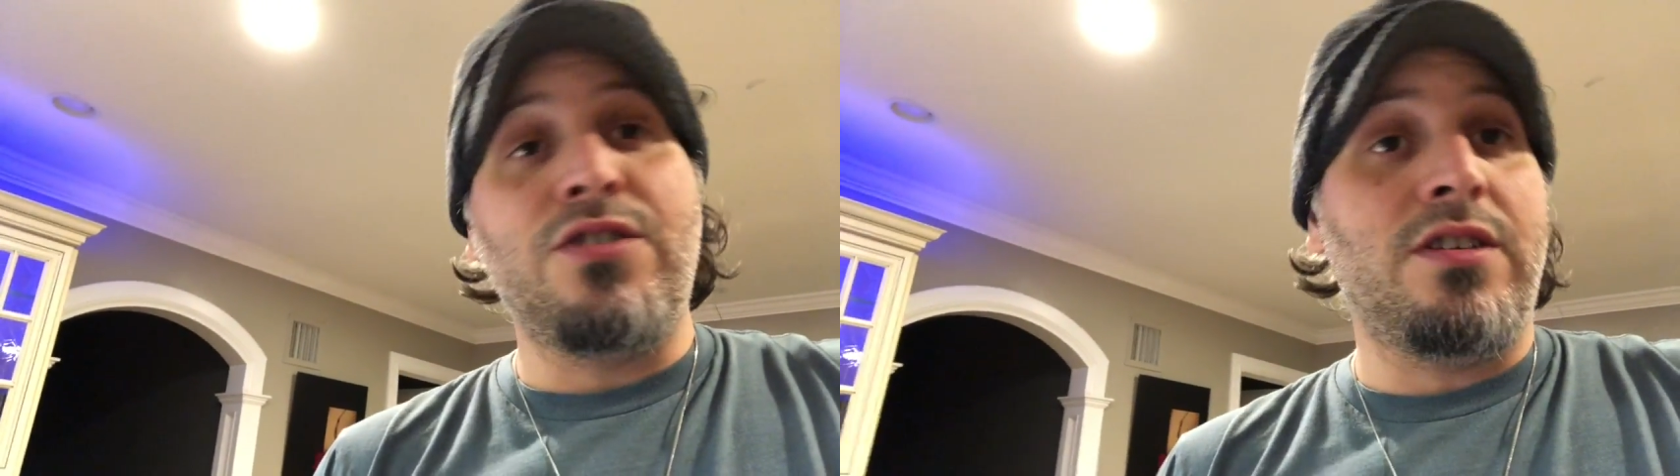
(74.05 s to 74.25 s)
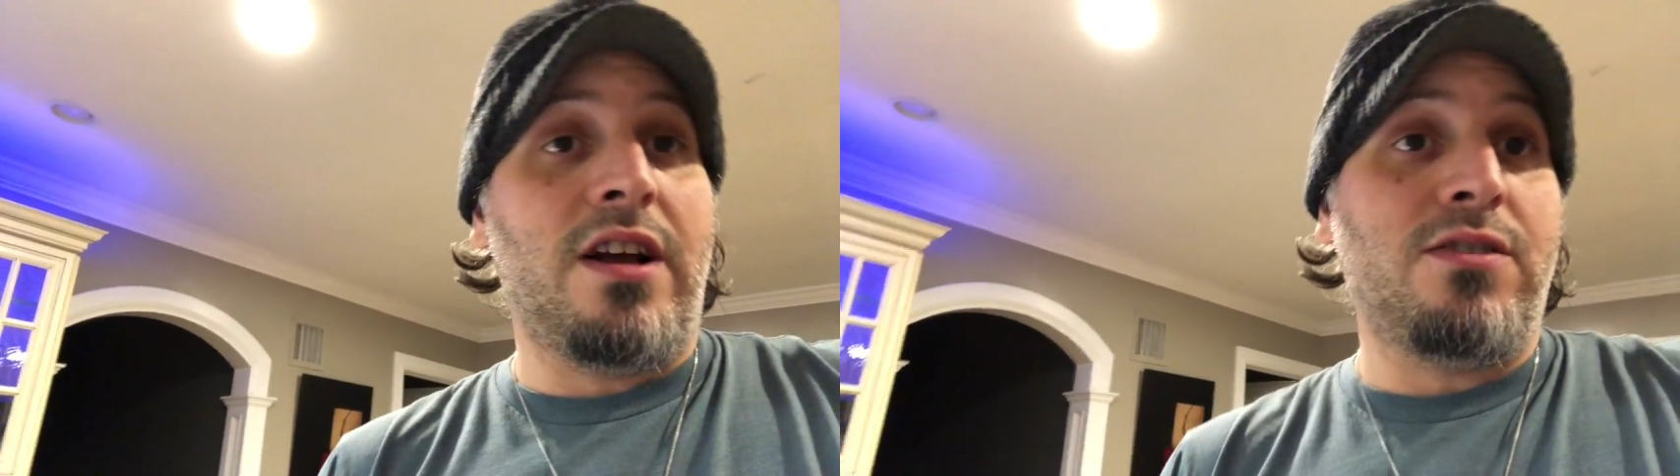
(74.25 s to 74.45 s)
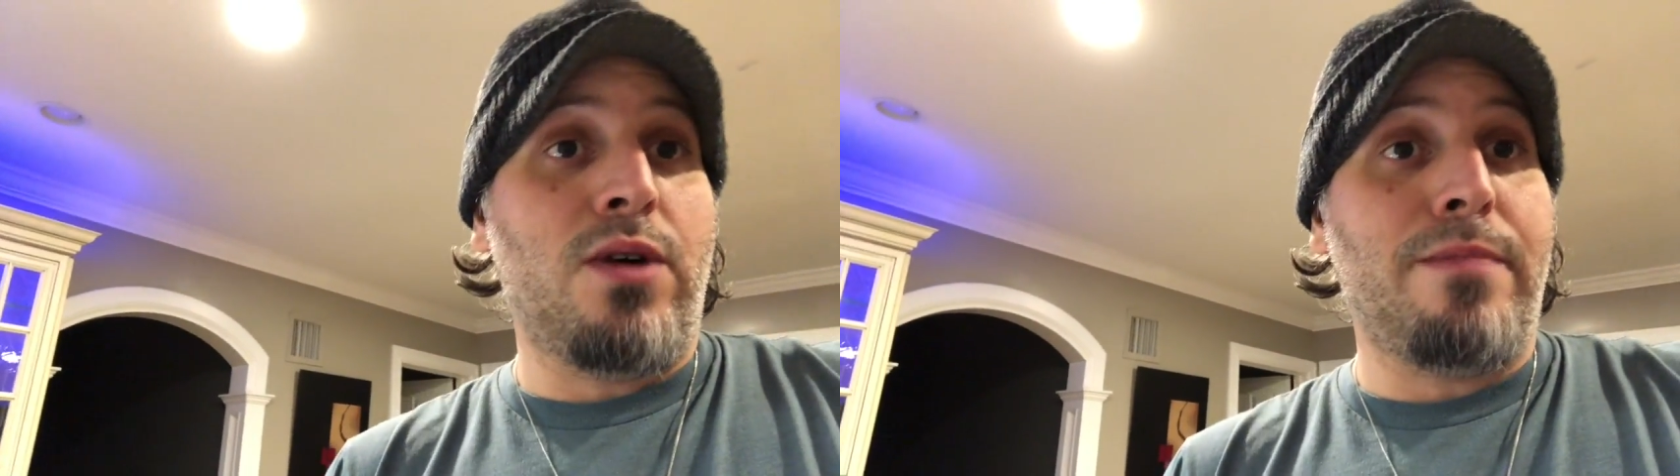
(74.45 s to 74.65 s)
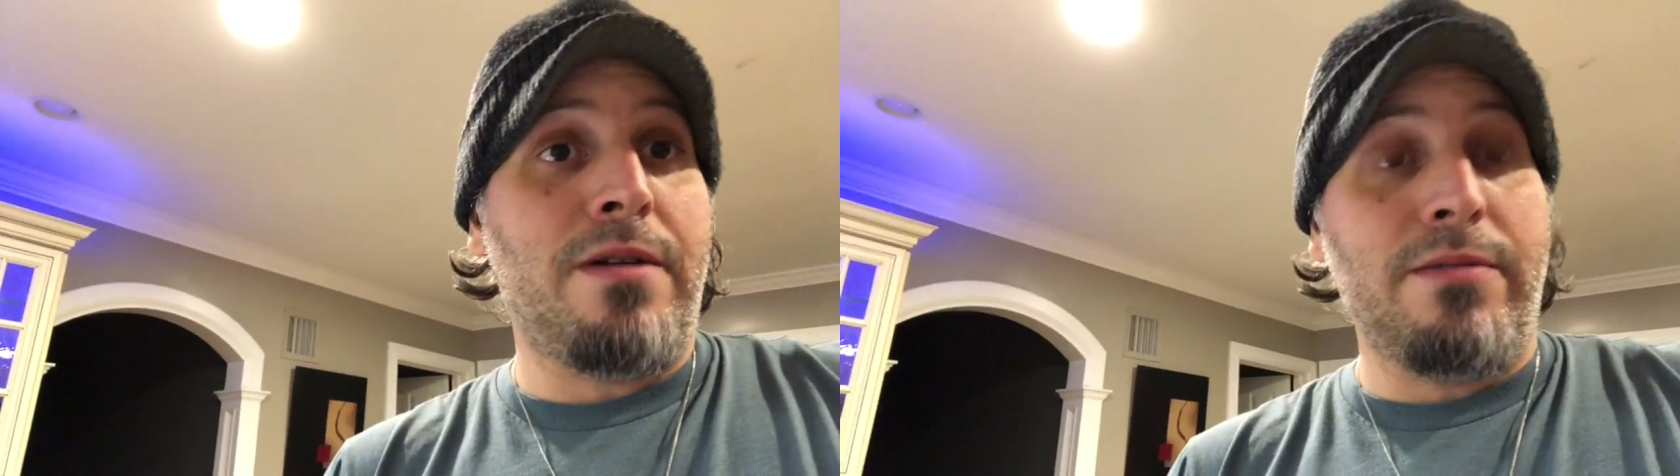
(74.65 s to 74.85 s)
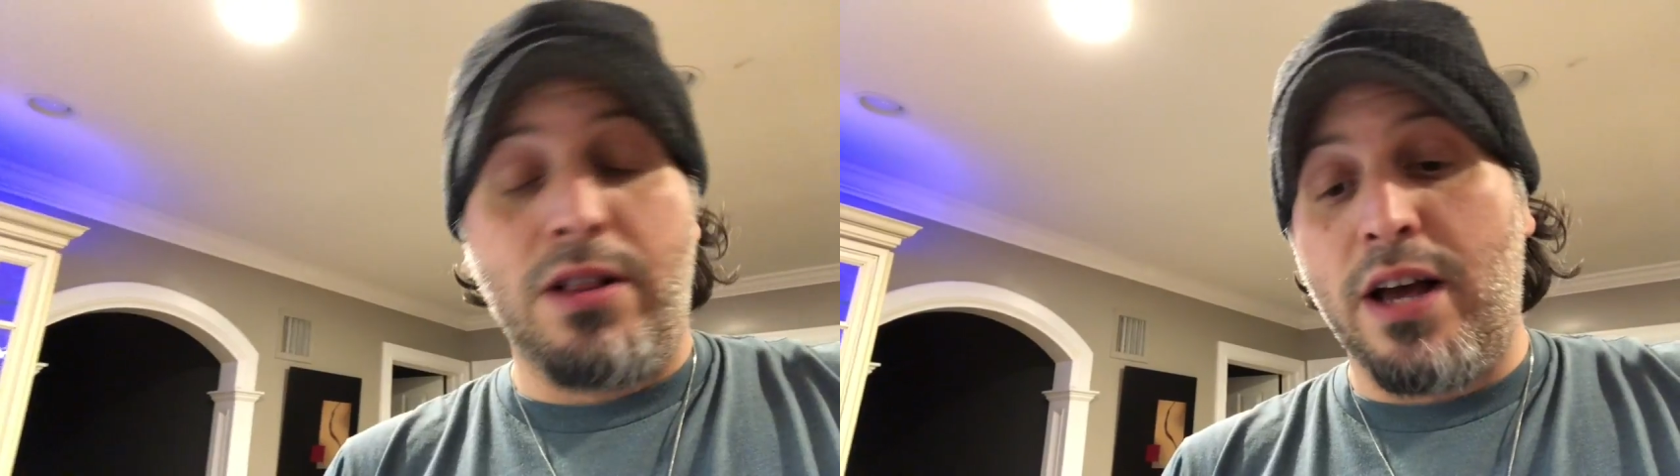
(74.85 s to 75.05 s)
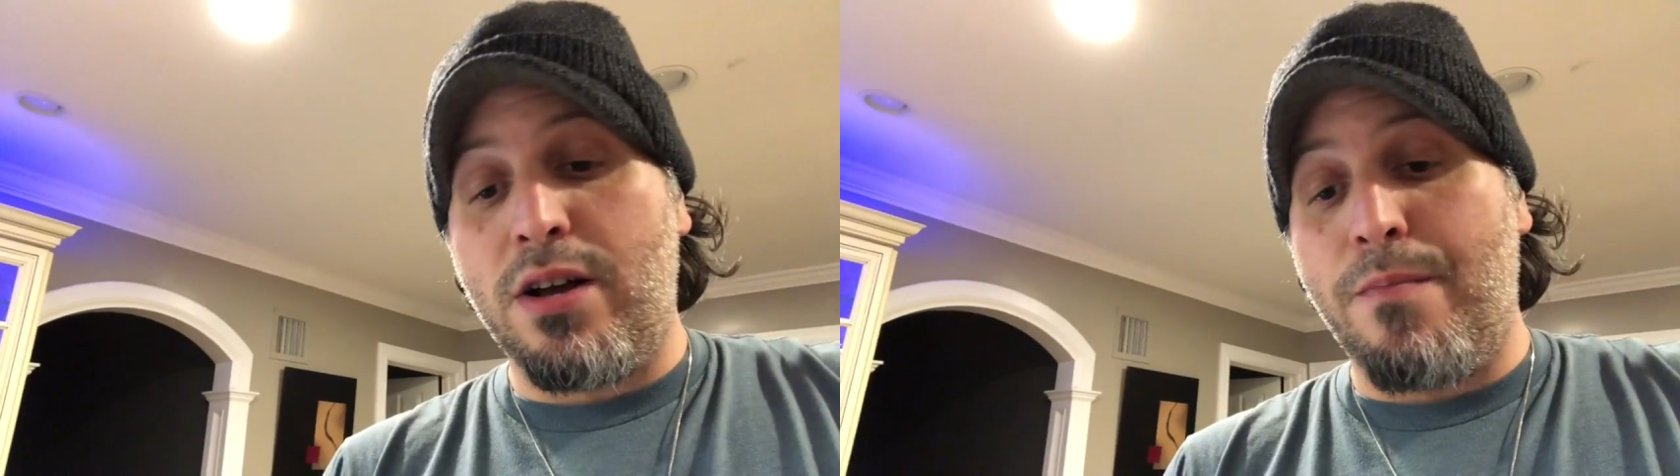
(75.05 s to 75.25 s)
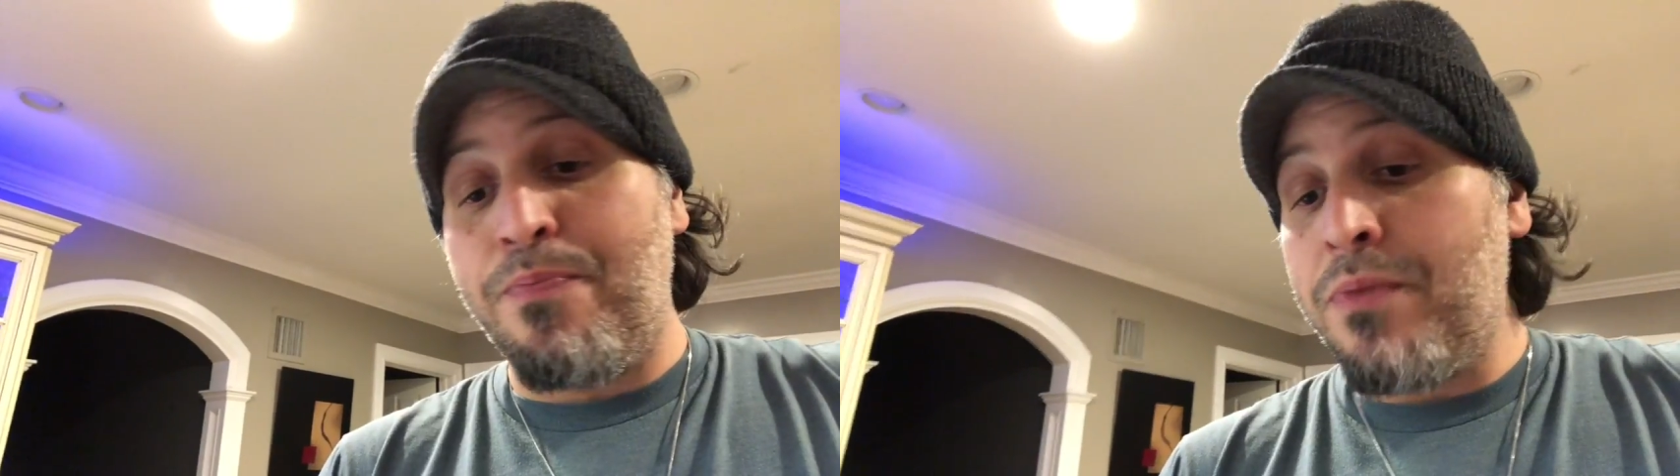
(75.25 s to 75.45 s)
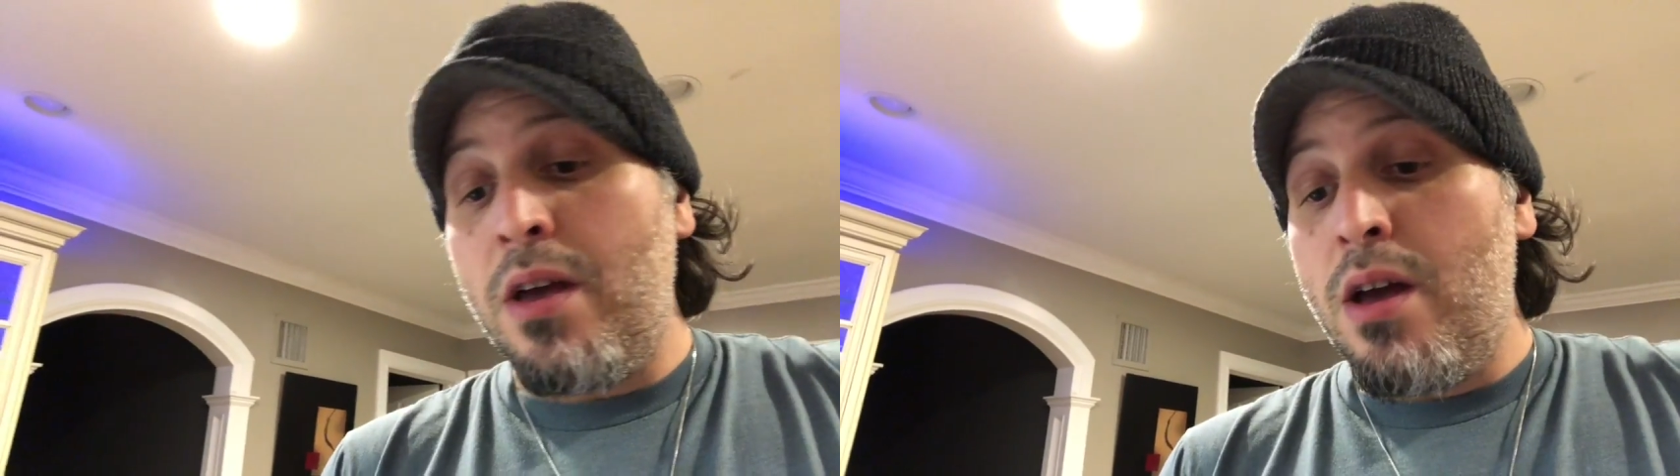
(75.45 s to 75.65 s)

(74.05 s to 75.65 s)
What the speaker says: good thing. That's why I probably like them.